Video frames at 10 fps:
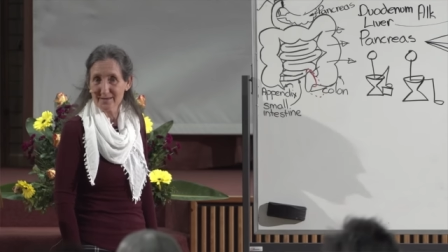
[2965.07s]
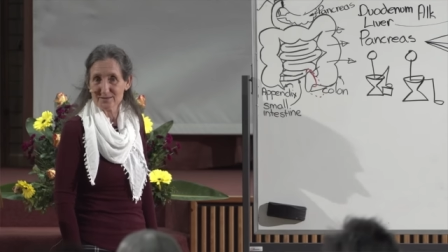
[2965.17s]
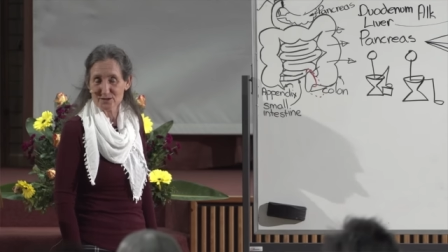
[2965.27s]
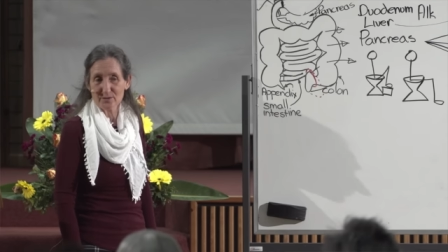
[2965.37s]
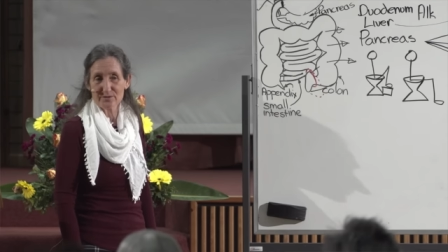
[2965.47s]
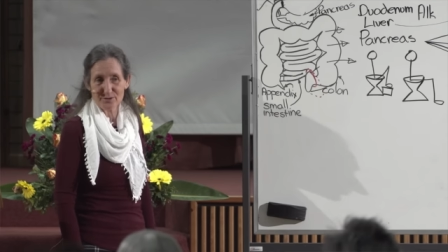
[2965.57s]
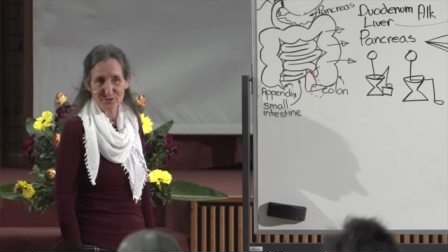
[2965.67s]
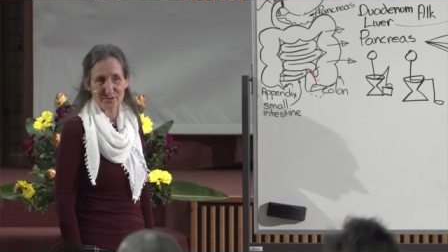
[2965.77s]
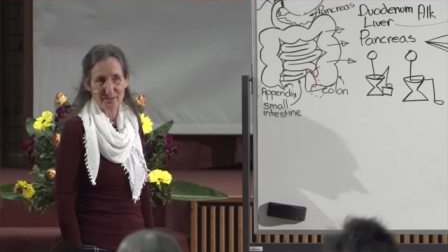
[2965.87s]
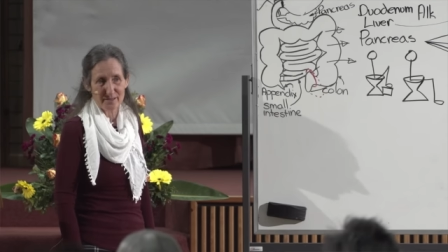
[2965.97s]
And so I think
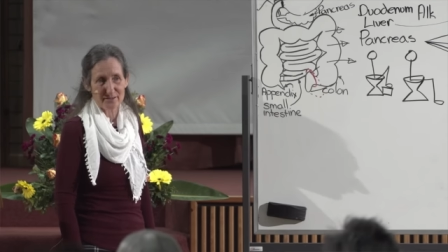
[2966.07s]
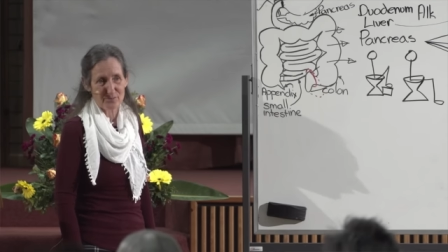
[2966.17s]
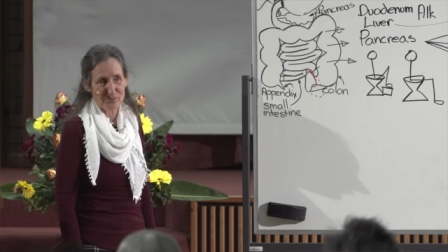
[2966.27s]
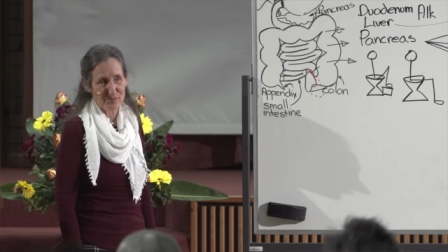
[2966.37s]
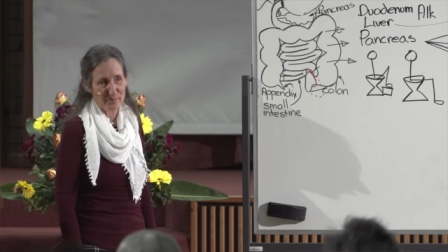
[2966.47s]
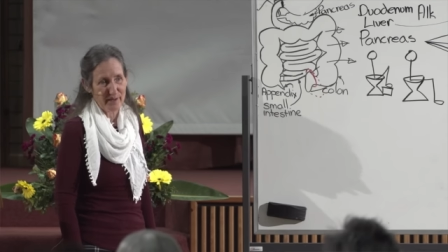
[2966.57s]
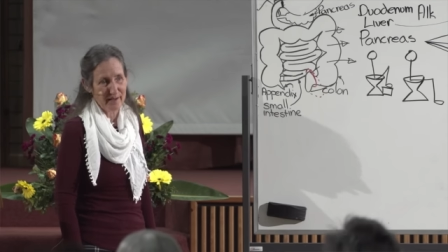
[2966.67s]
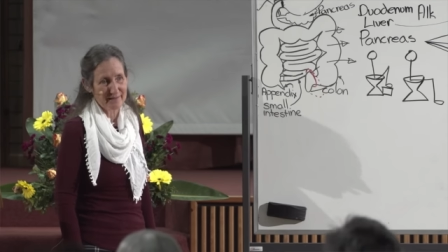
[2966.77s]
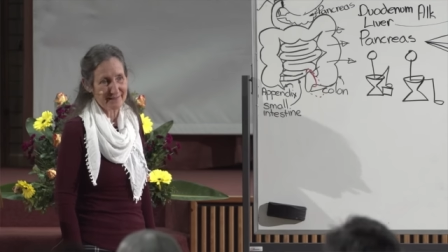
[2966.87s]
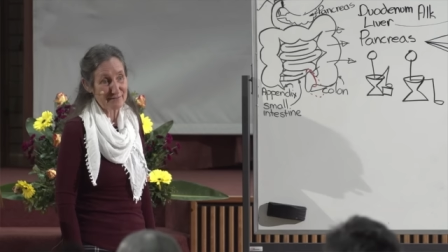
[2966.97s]
you can get them for
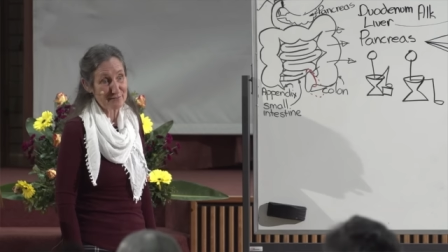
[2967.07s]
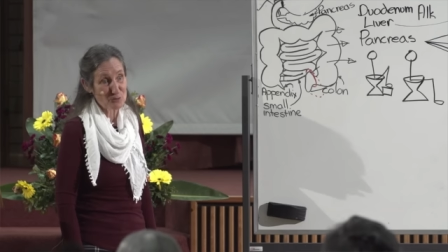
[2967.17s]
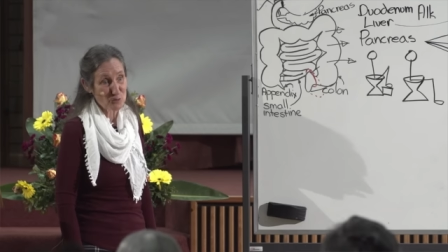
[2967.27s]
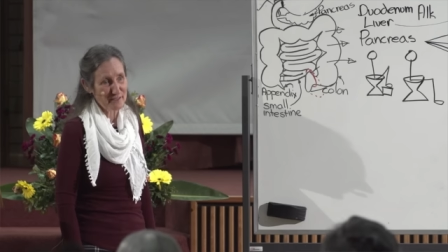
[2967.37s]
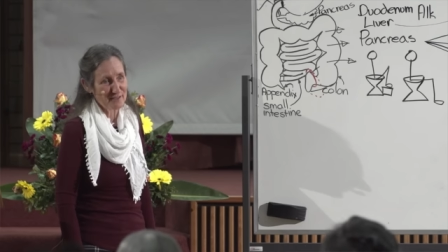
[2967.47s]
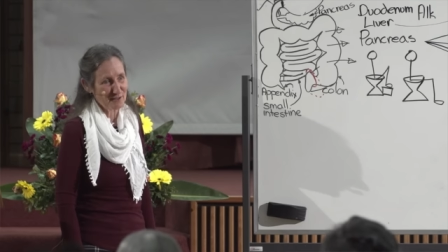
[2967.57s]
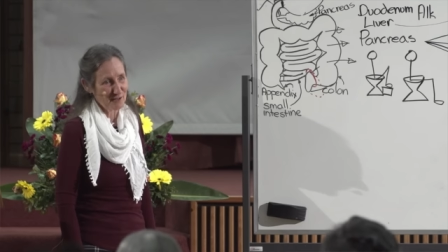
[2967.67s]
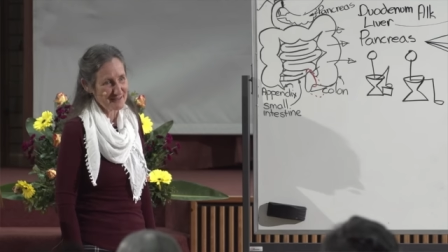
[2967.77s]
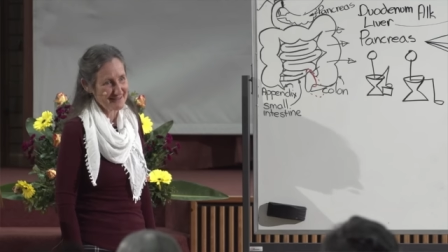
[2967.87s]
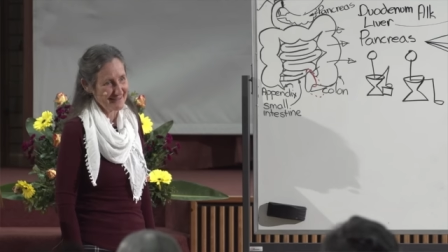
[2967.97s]
about even $20
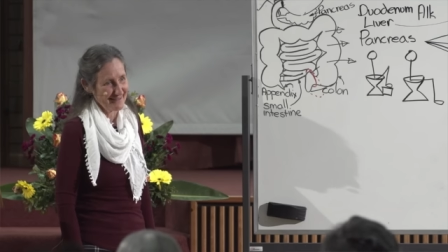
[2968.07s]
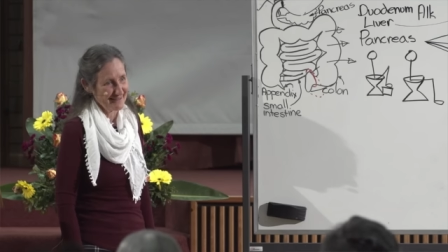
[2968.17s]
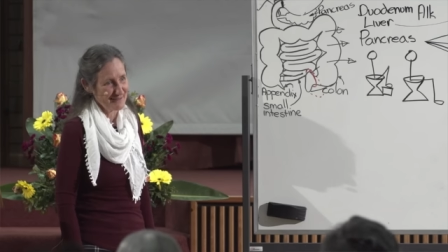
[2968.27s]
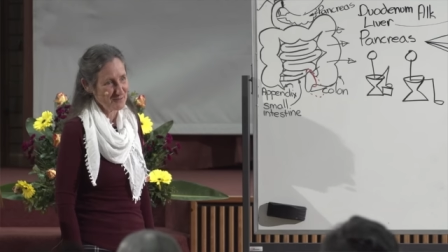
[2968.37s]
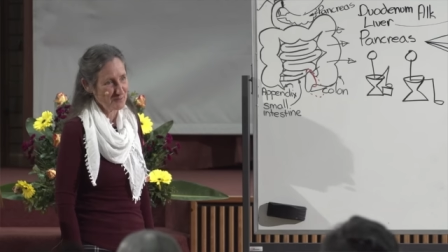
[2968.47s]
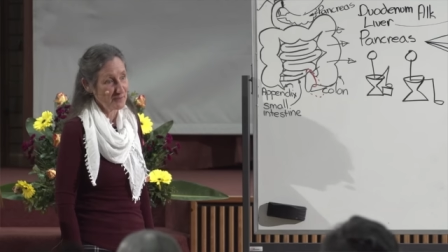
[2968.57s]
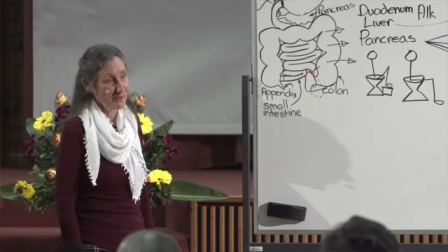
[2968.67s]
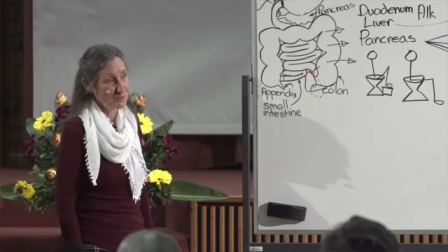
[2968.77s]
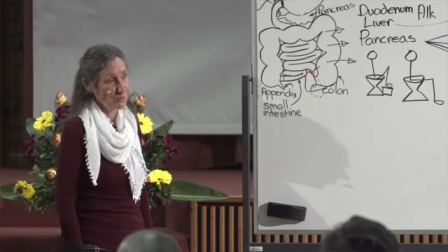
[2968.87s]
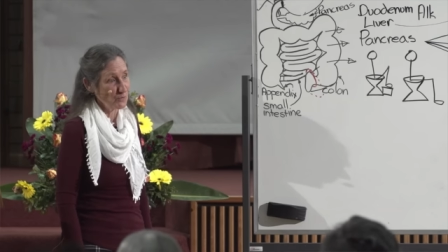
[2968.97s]
now. But
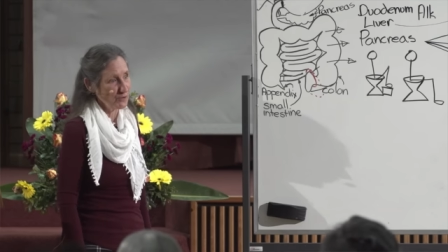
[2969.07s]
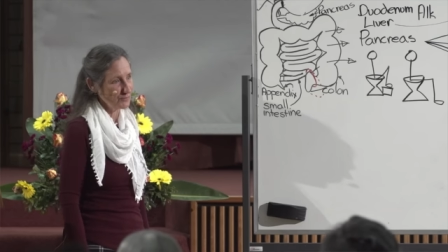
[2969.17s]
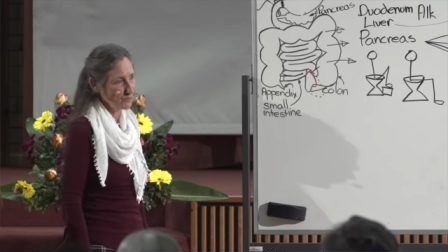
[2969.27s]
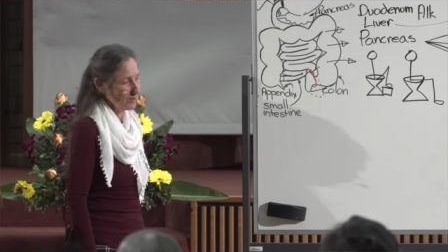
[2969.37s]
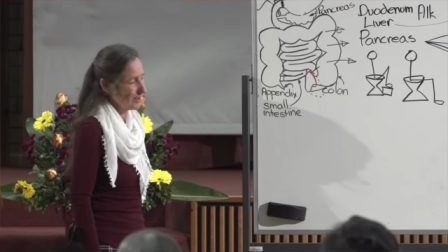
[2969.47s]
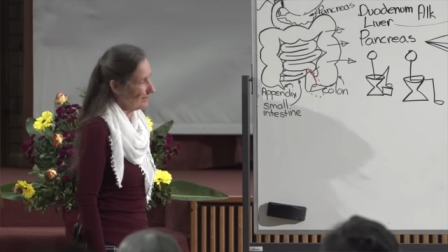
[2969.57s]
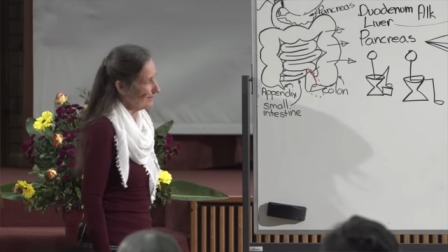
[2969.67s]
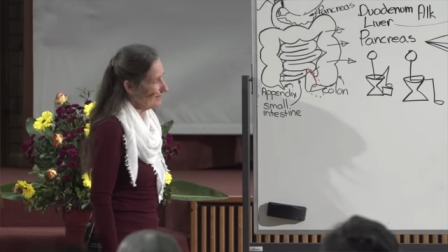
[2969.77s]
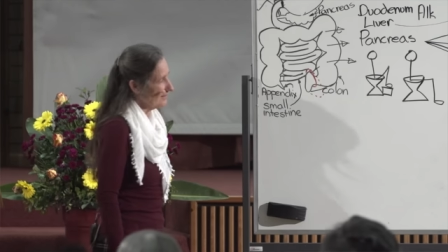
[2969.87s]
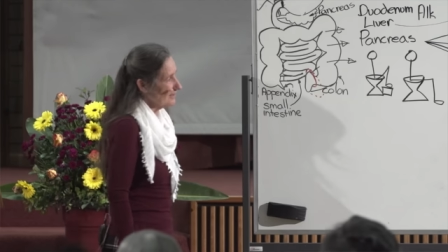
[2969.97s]
it's
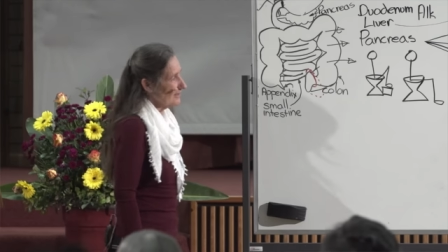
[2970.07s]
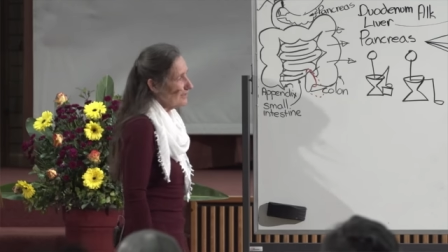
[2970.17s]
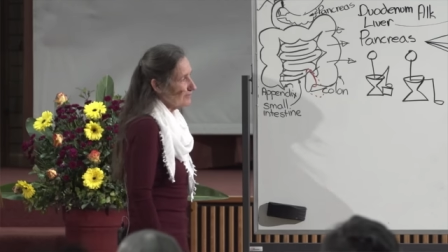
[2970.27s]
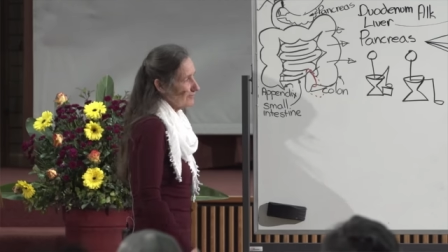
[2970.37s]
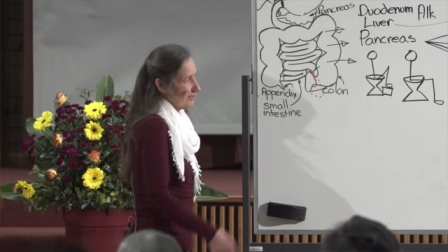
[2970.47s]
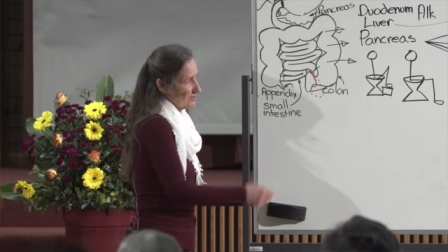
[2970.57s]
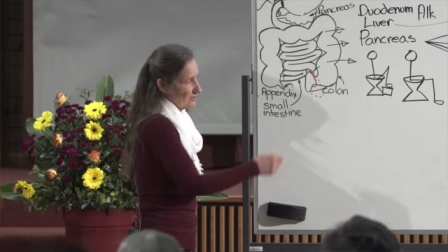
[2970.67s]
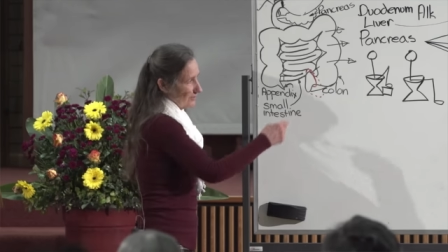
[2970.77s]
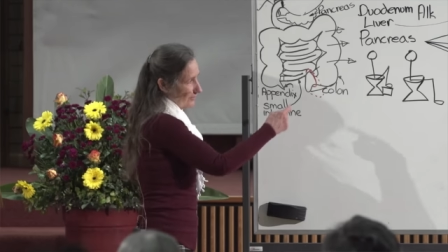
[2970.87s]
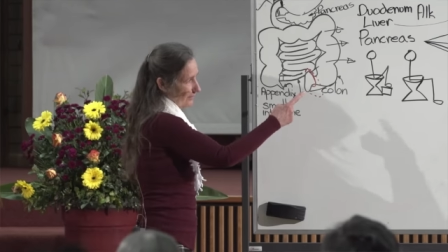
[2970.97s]
worthwhile
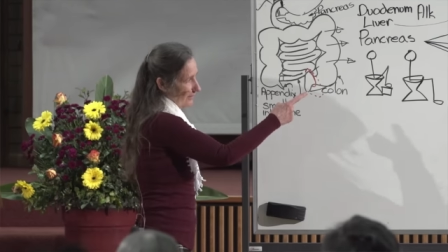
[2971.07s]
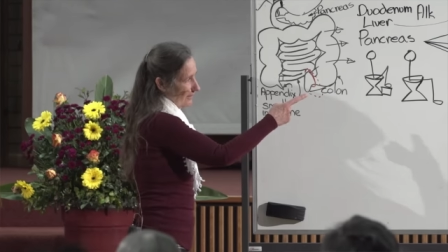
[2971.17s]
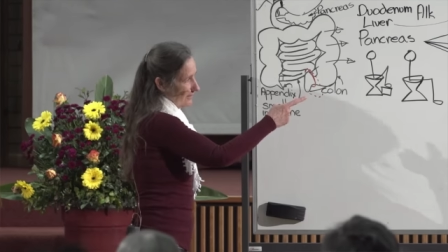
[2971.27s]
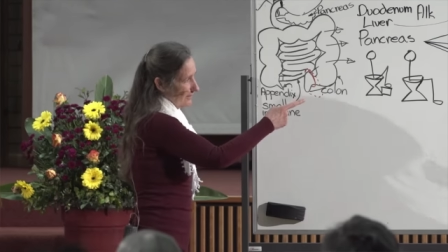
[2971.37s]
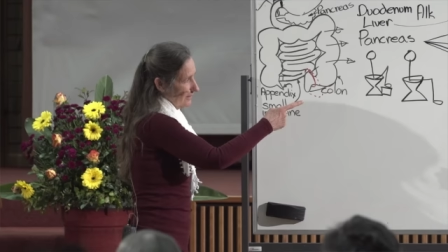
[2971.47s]
investing on that.